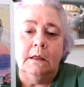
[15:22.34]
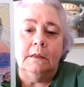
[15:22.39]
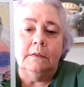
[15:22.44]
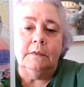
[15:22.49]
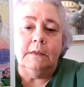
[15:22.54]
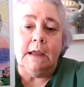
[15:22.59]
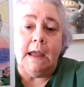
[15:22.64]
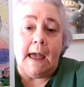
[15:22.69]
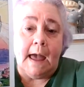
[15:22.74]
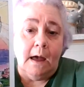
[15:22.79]

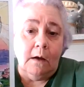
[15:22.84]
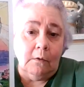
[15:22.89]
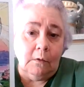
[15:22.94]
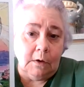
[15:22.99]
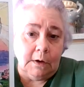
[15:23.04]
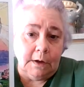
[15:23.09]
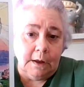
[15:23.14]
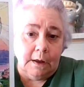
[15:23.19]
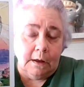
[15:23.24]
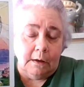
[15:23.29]
the
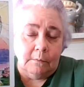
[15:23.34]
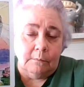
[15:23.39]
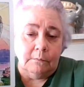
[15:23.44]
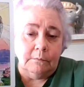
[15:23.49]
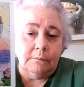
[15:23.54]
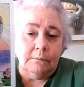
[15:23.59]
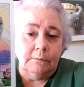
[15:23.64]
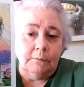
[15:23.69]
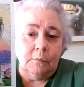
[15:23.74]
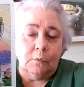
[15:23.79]
outcome
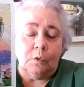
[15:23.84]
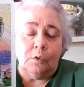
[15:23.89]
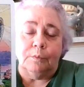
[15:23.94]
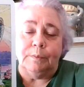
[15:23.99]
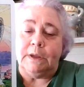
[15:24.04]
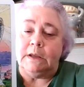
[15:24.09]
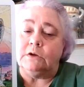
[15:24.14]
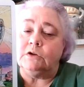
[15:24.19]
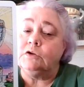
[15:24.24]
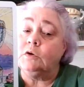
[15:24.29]
will
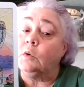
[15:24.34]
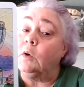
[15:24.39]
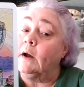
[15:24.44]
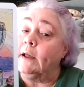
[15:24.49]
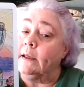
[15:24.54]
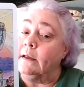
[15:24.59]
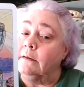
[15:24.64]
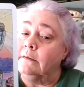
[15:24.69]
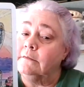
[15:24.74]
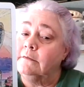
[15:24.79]
be
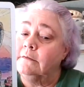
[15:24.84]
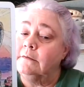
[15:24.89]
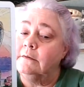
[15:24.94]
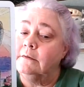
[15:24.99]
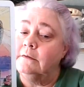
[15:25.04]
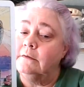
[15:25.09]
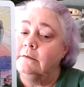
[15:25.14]
joyous.